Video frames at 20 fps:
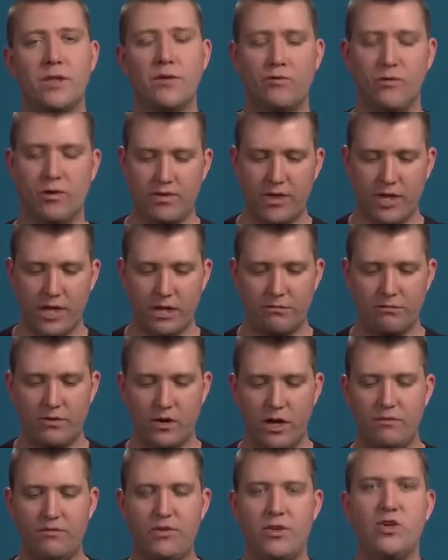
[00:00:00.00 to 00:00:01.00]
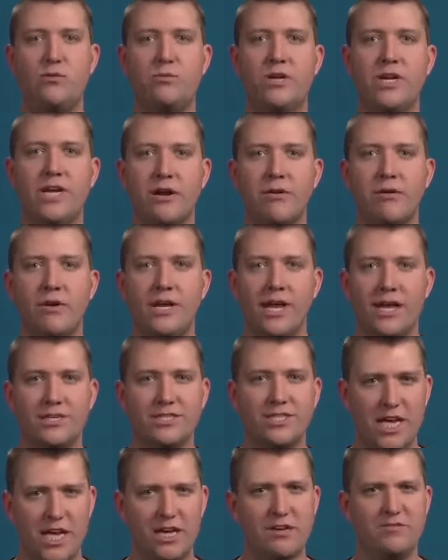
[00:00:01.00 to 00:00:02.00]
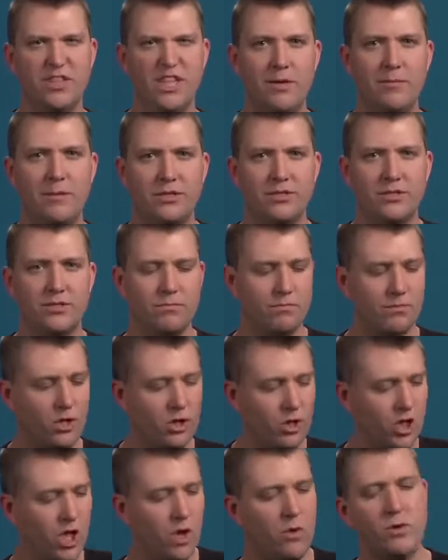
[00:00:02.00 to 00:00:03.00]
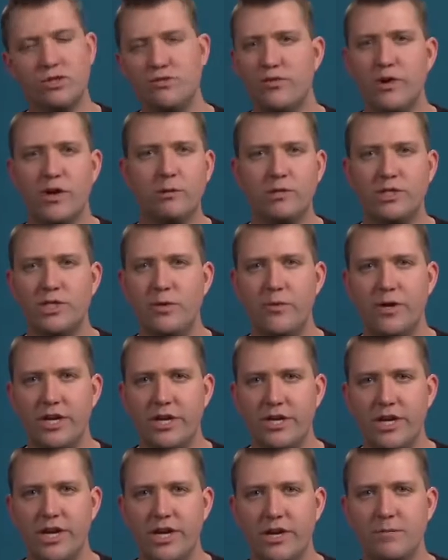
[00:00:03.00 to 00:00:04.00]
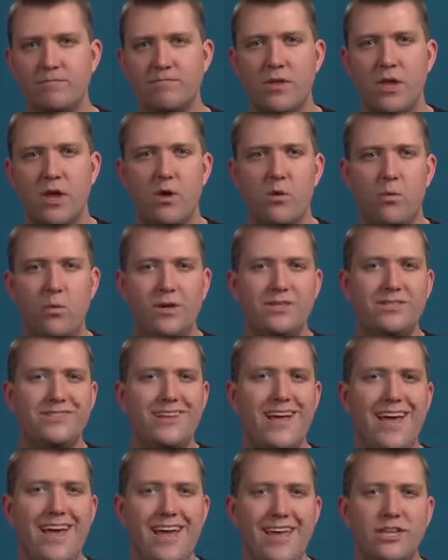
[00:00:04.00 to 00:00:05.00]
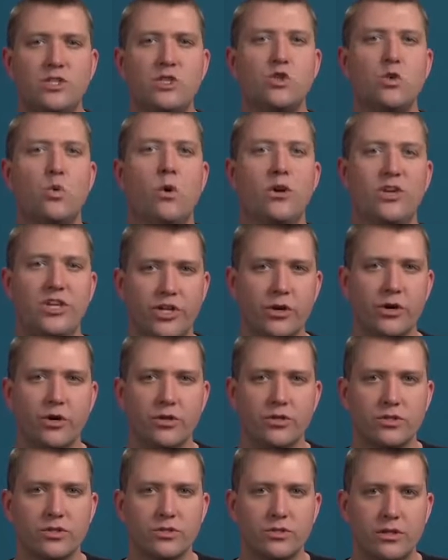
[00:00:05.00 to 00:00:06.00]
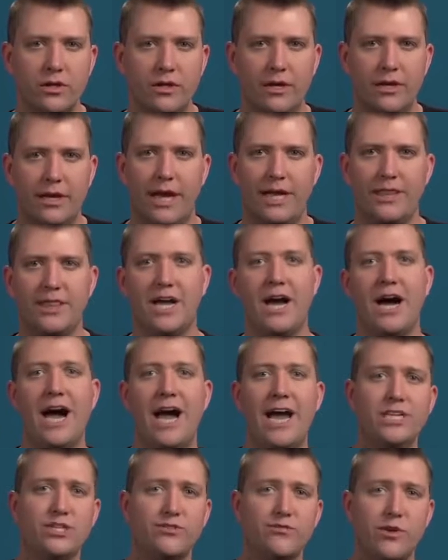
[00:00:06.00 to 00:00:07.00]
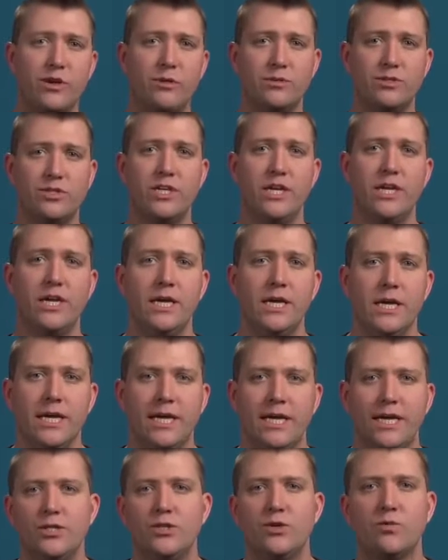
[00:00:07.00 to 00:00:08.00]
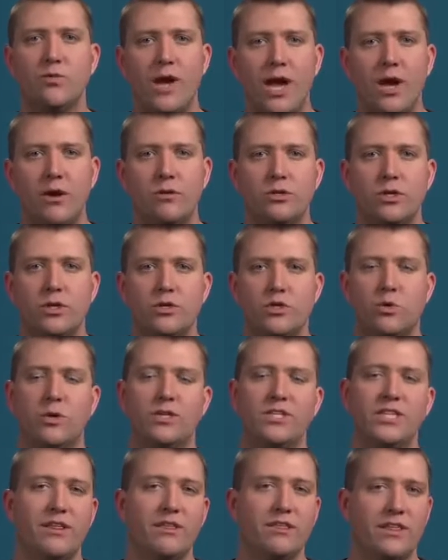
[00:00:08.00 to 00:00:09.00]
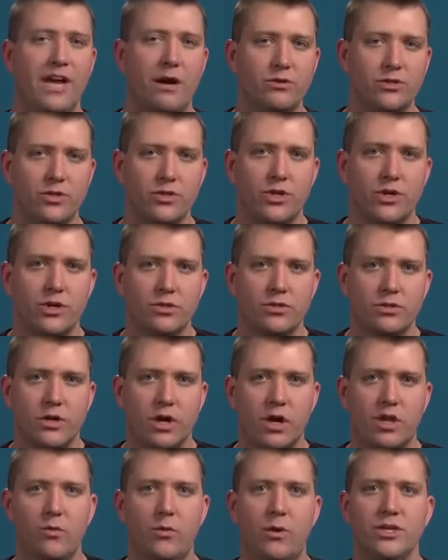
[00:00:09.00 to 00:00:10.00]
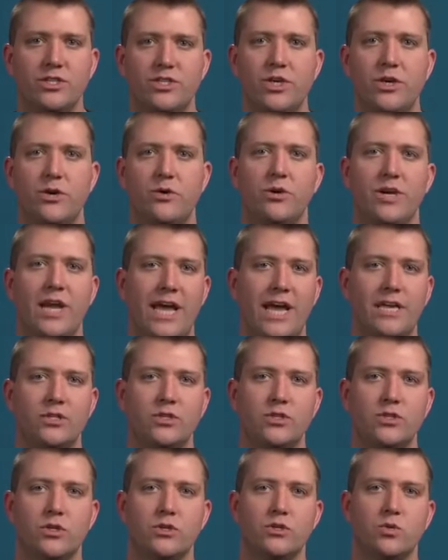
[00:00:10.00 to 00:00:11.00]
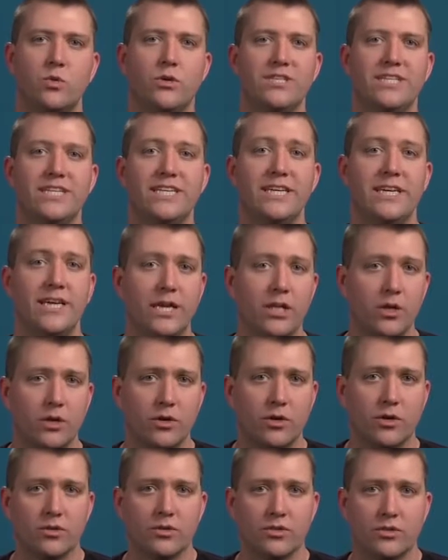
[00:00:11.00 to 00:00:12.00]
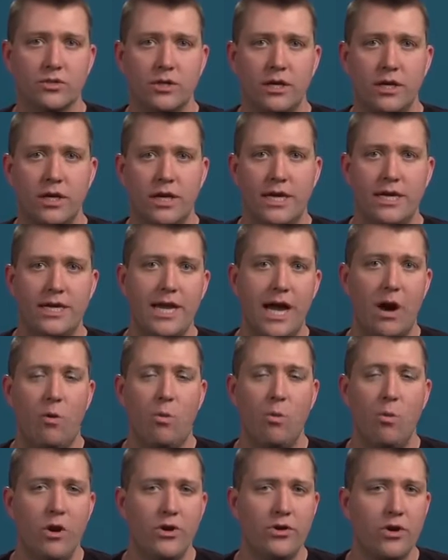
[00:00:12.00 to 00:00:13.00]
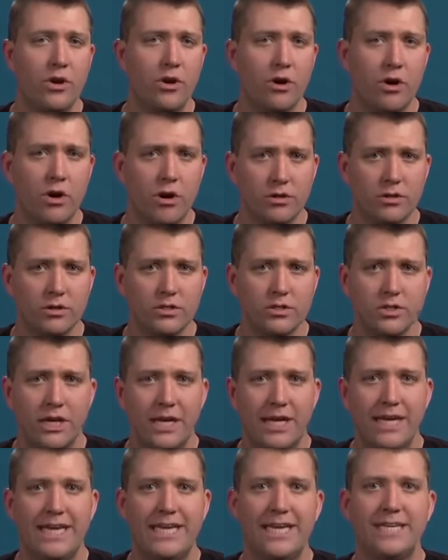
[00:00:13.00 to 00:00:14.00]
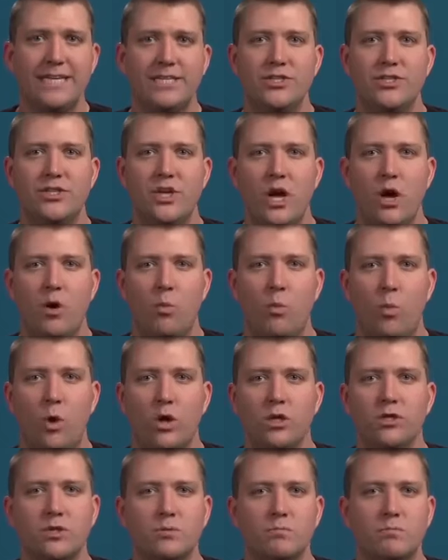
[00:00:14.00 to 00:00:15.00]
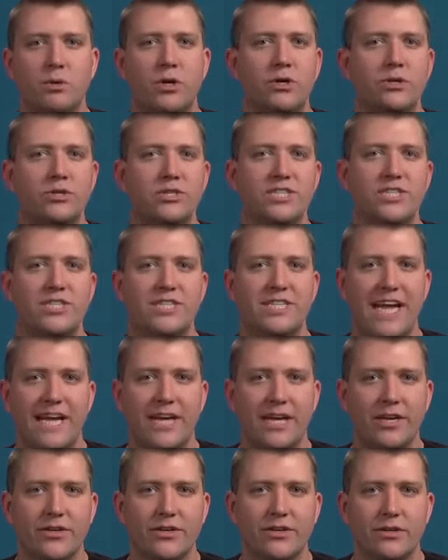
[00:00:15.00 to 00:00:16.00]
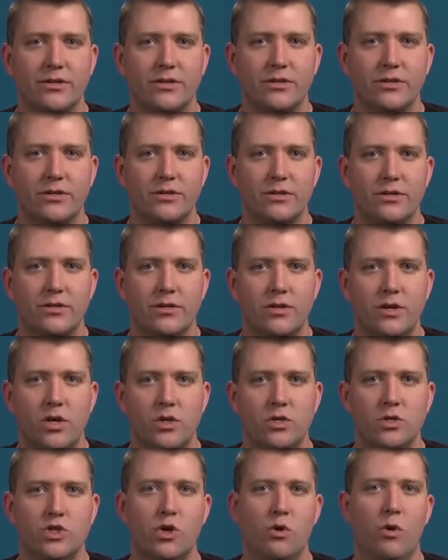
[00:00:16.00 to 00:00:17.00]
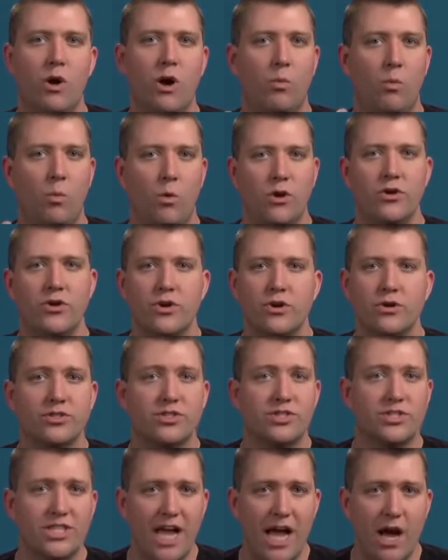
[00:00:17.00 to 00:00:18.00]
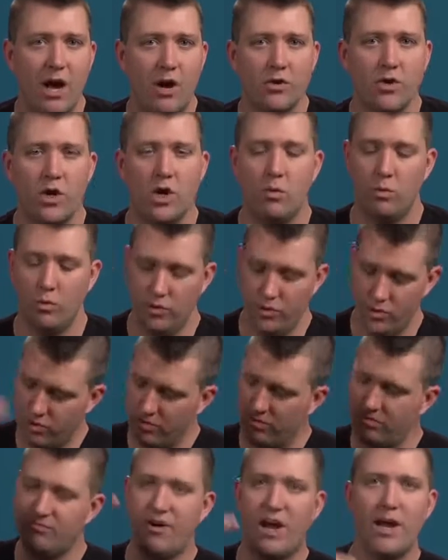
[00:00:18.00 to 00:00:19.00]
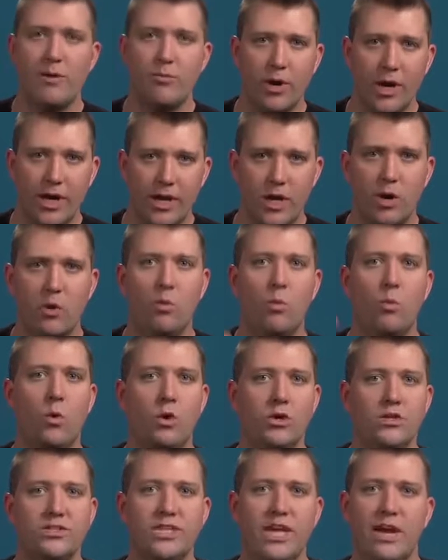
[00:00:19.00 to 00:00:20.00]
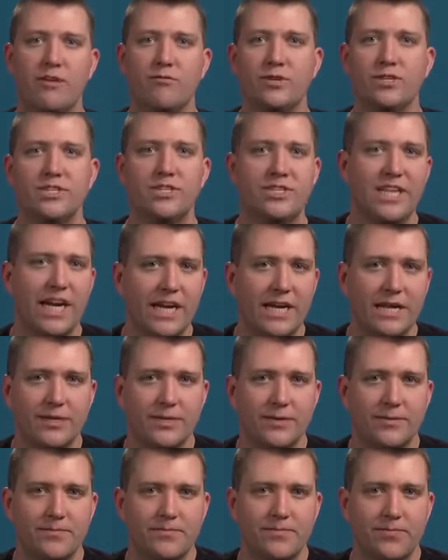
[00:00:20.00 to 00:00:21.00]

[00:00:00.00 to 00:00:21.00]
If we think of human hearing as kind of limits, the lowest frequency we can hear, we say, is 20 hertz. And the highest frequency is around 20,000 hertz, otherwise known as 20 kilohertz. Now, 1 hertz is once per second. So a 1 hertz sound would vibrate once every second.